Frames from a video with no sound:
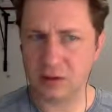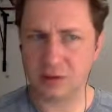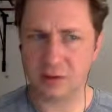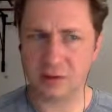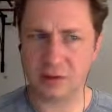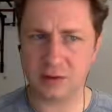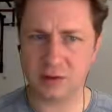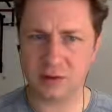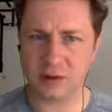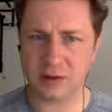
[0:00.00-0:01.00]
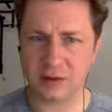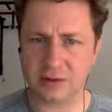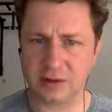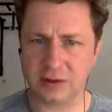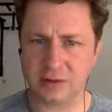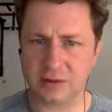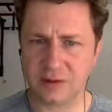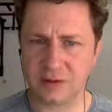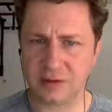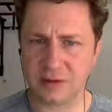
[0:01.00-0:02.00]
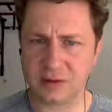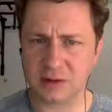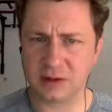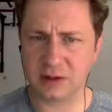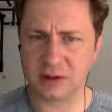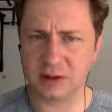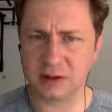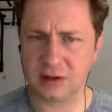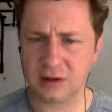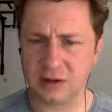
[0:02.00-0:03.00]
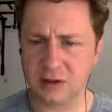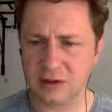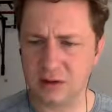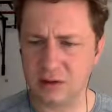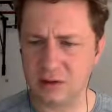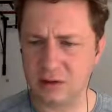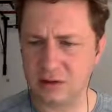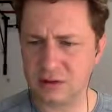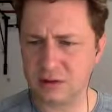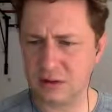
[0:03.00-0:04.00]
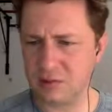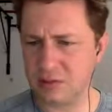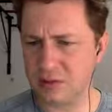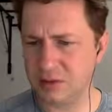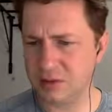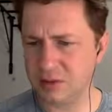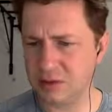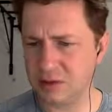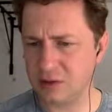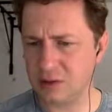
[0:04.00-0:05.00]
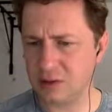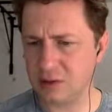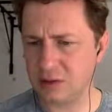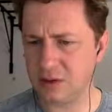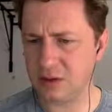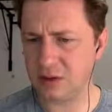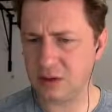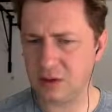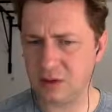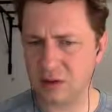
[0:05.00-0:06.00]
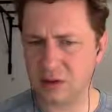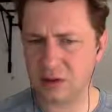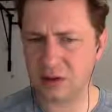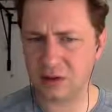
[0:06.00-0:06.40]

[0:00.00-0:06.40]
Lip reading: I'm going to turn the selector off and I'm going to select this shape, shaker panel, and hit calculate.